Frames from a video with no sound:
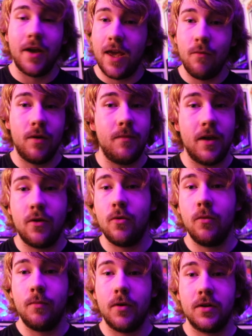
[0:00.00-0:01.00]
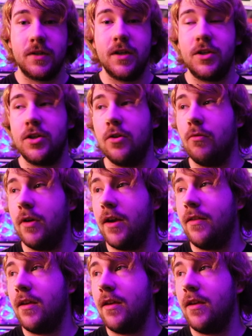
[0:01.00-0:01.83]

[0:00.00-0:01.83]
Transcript: He would be a cool person to chill with.